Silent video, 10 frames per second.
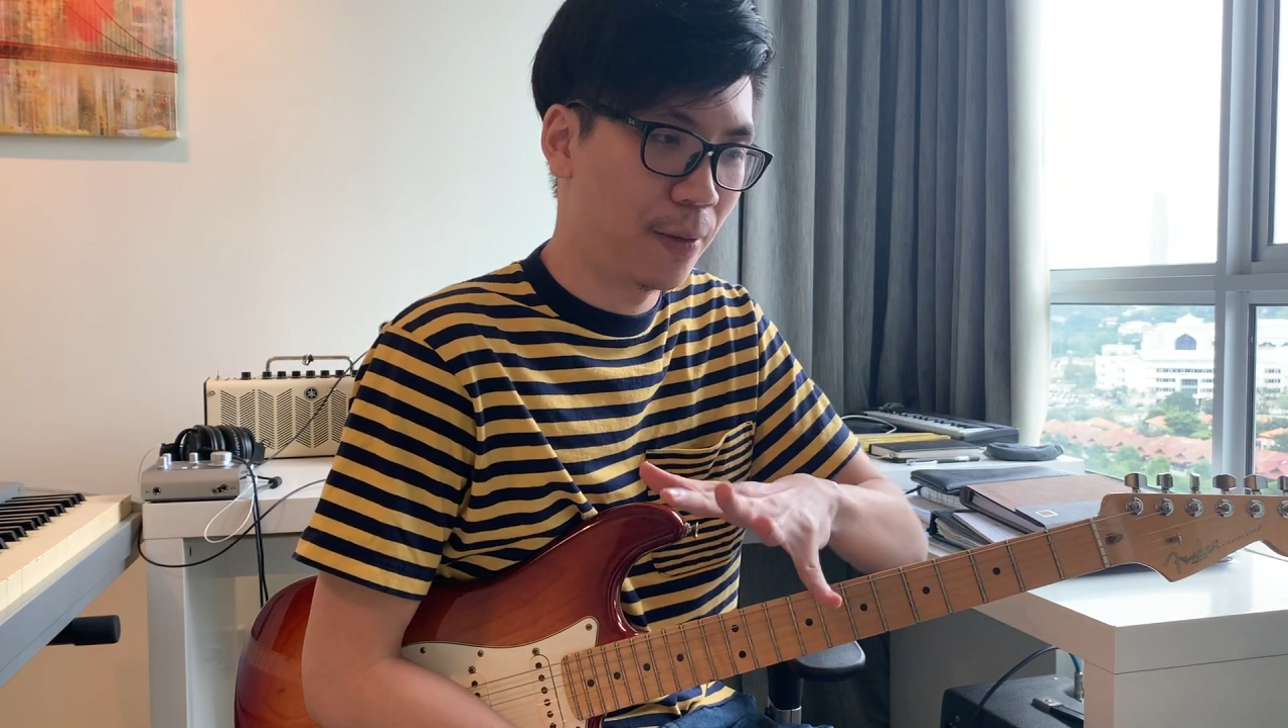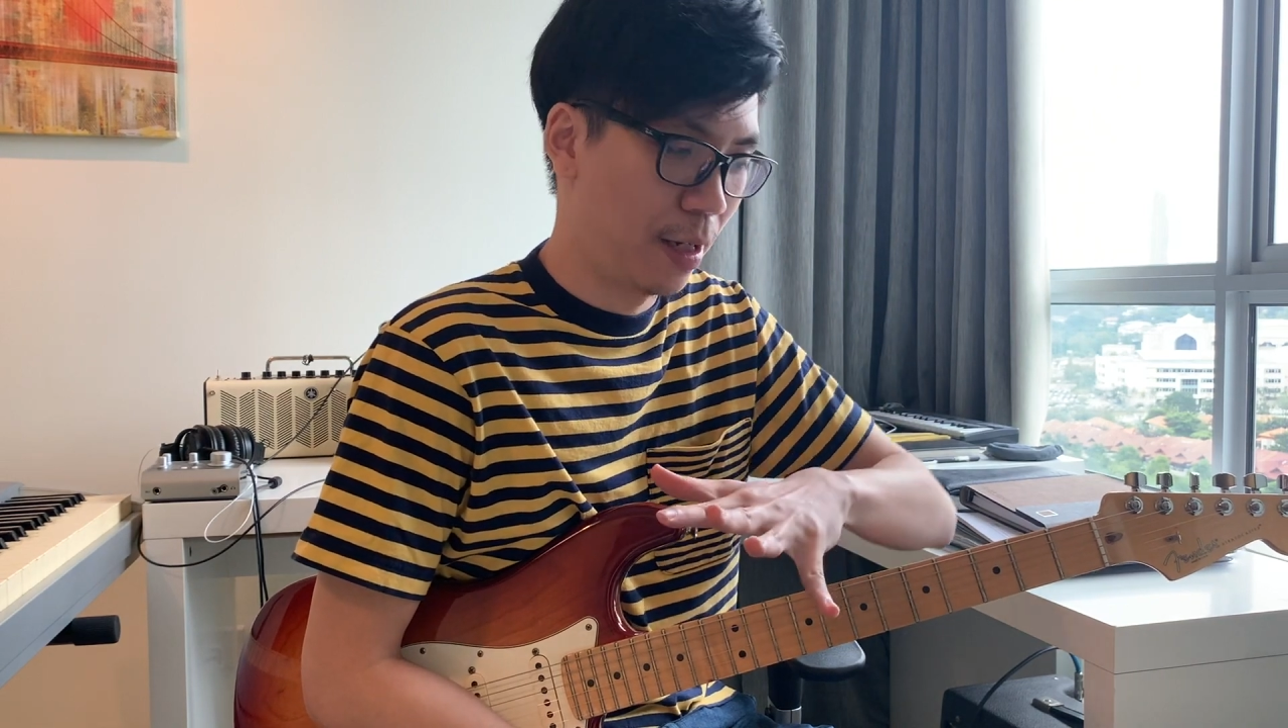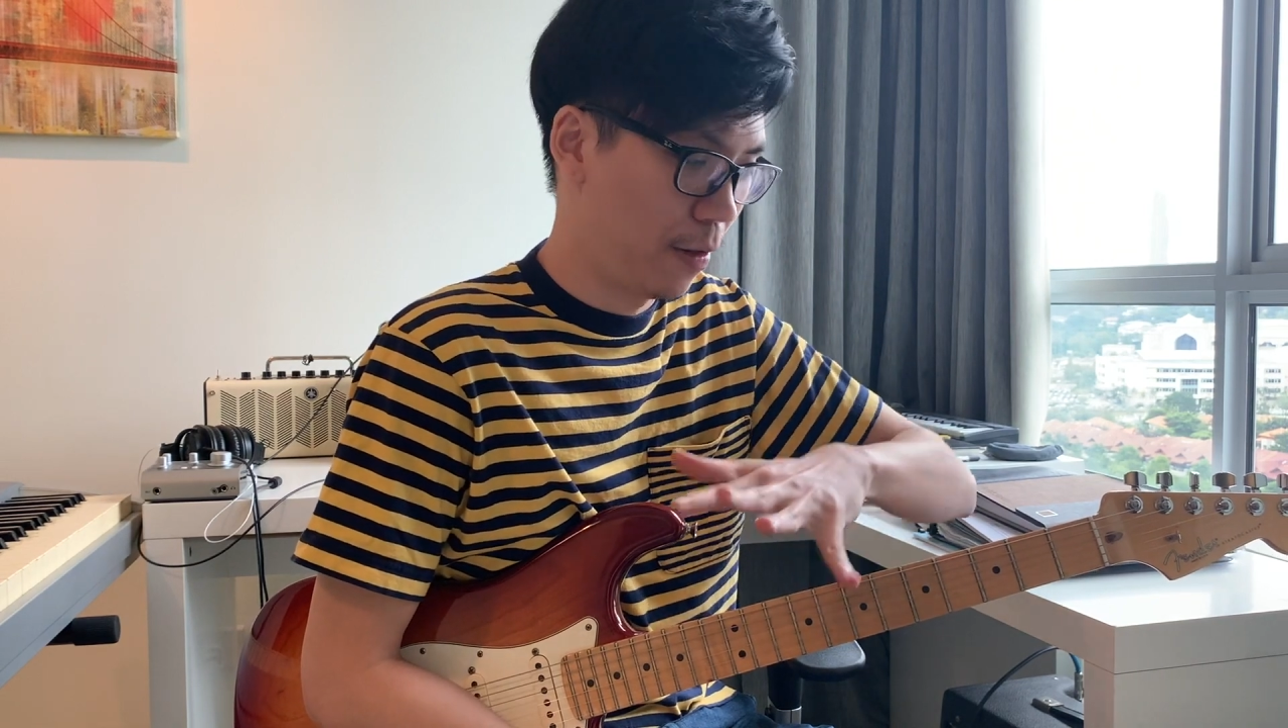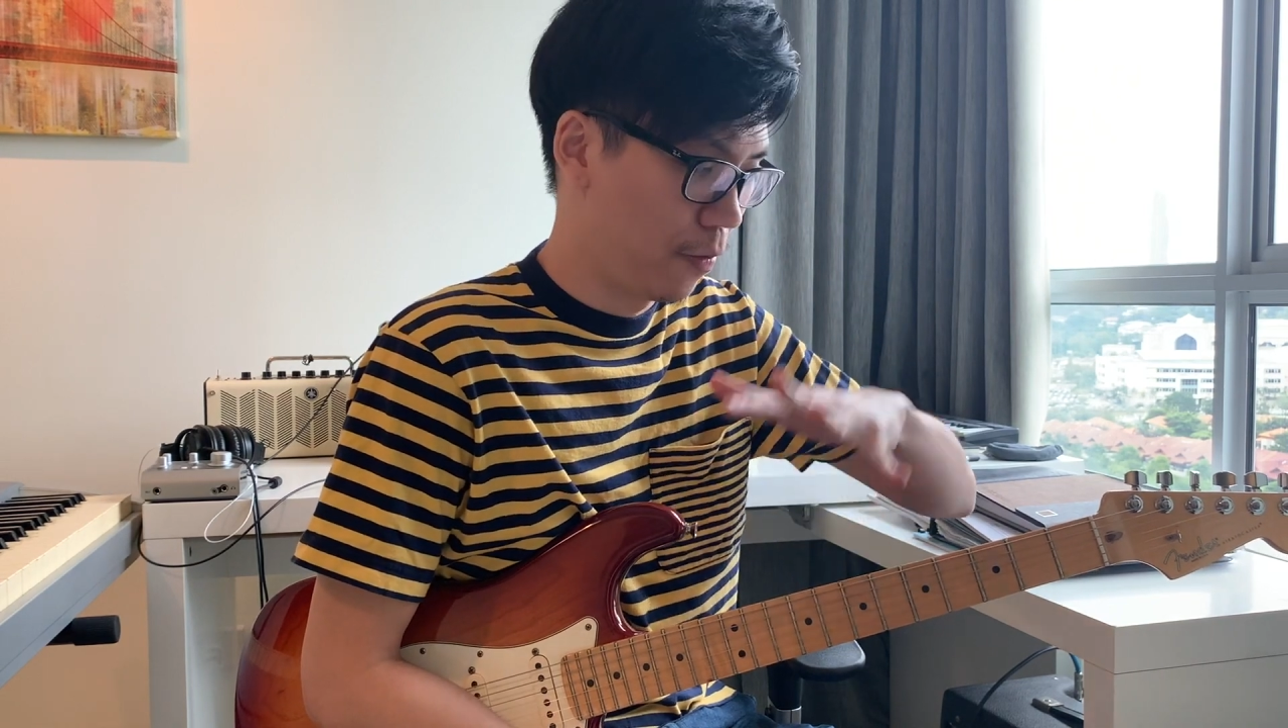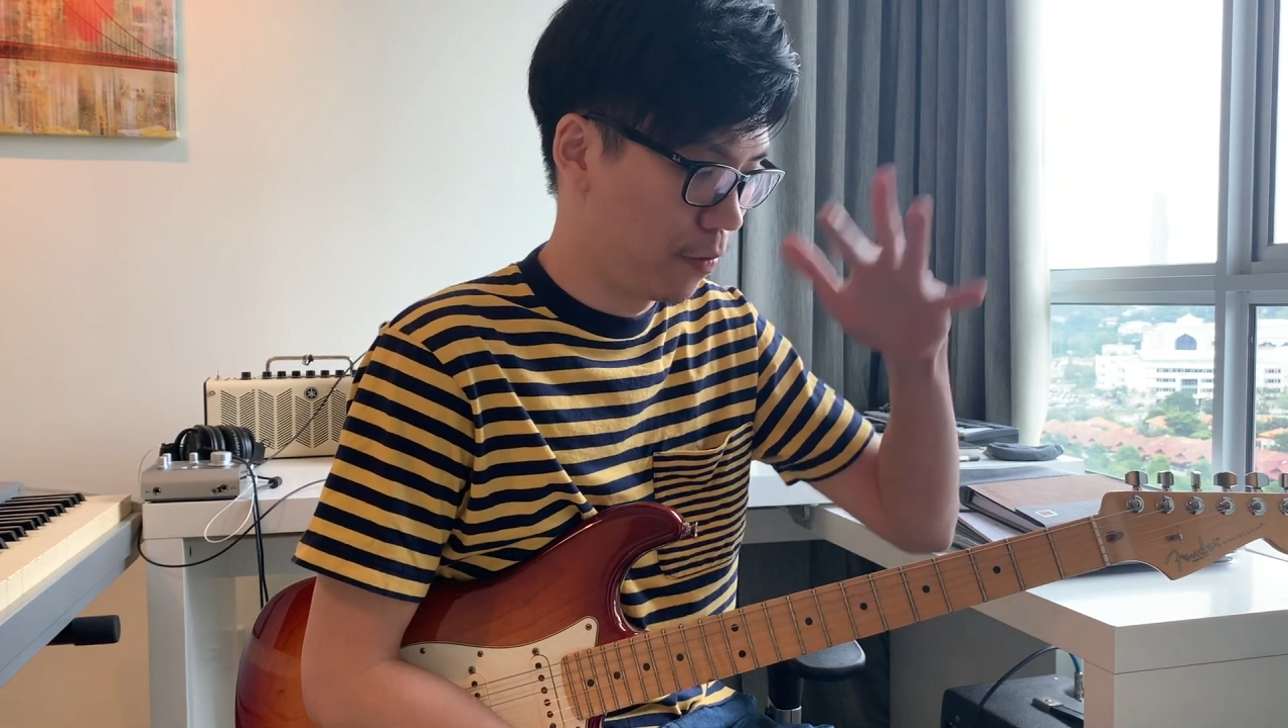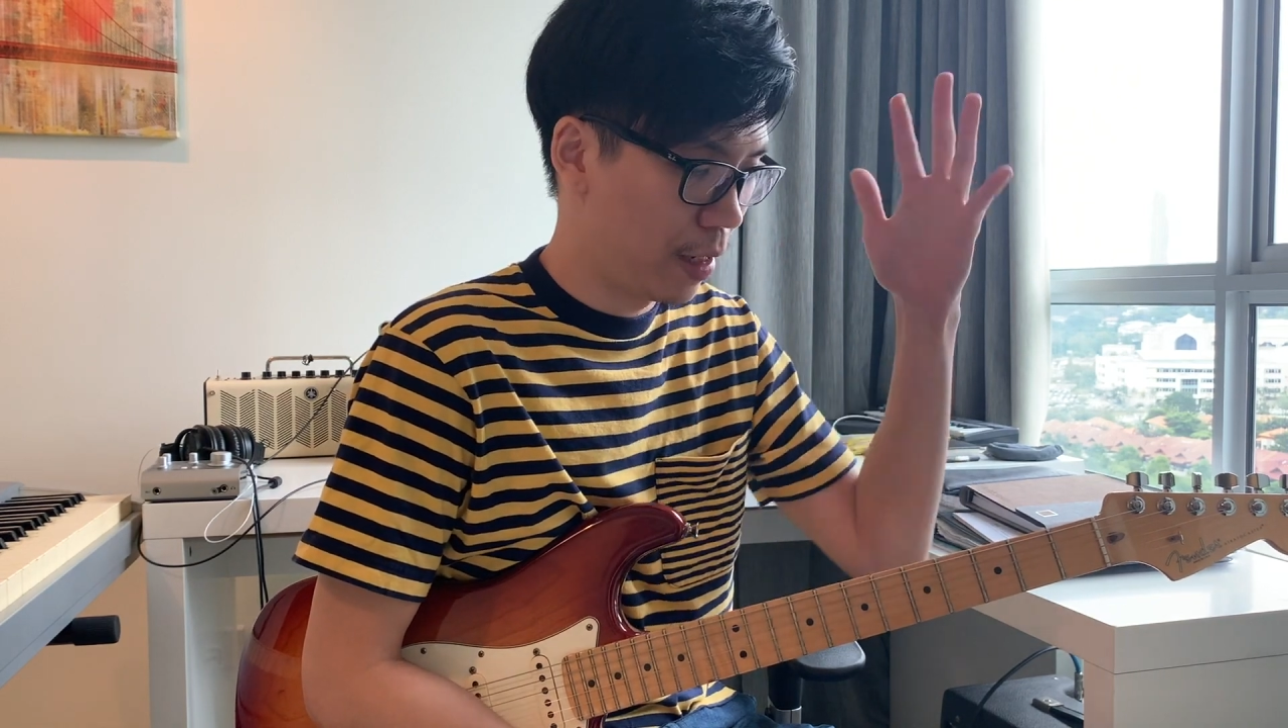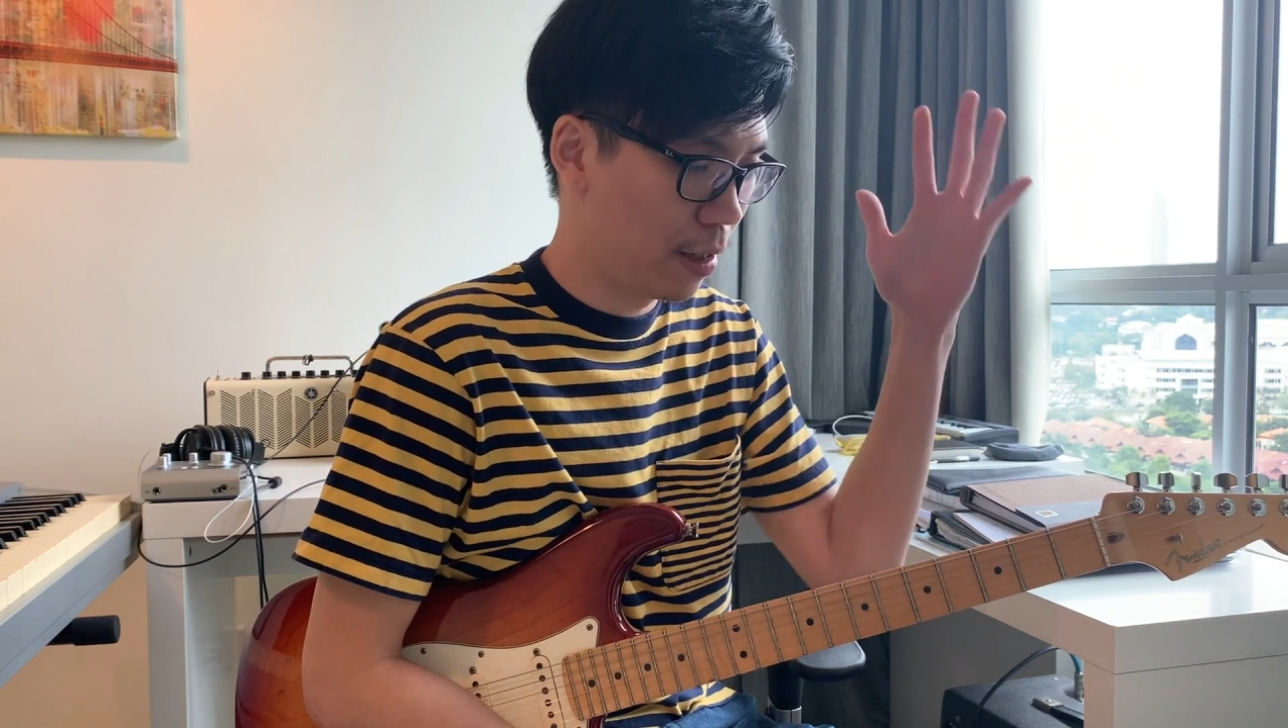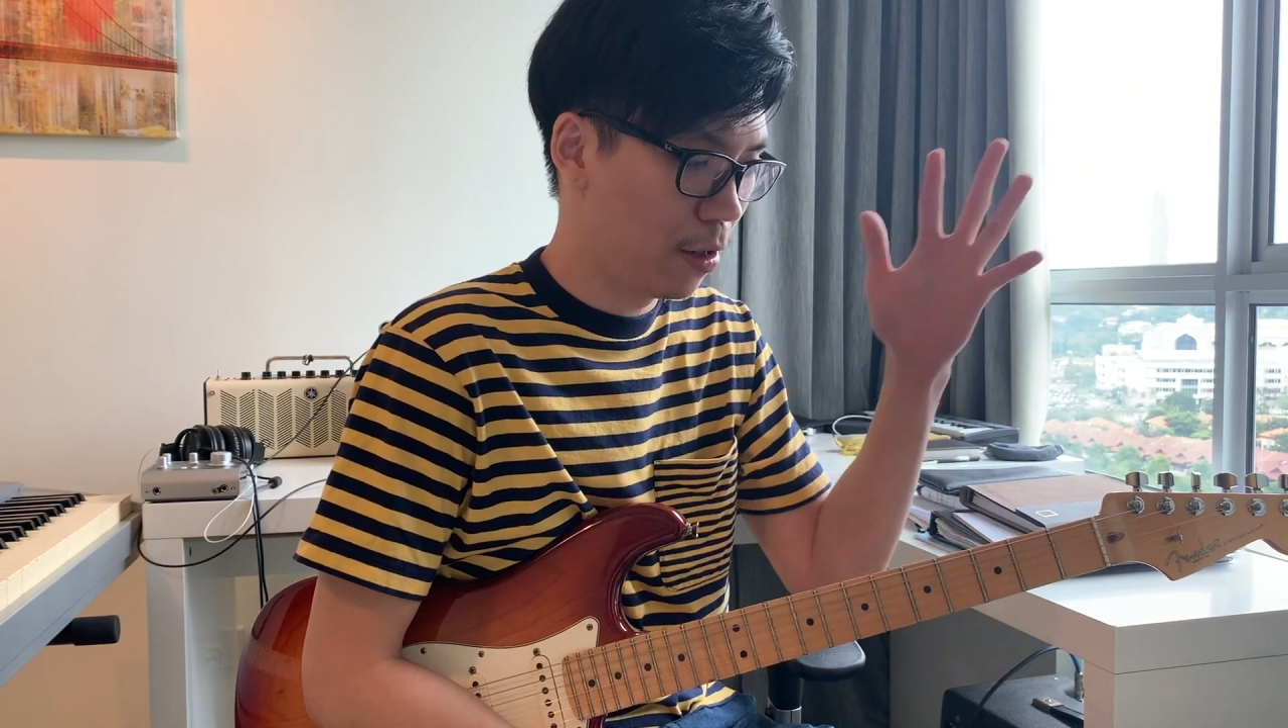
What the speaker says: and if you've done a